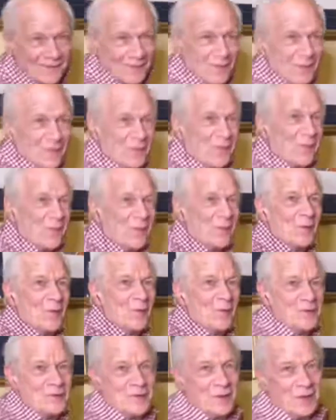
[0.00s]

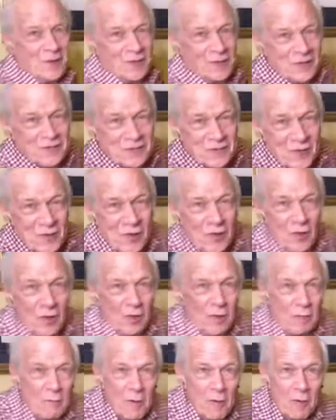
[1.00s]
Oh dear, it's
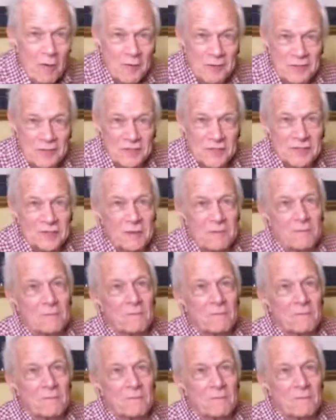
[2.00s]
almost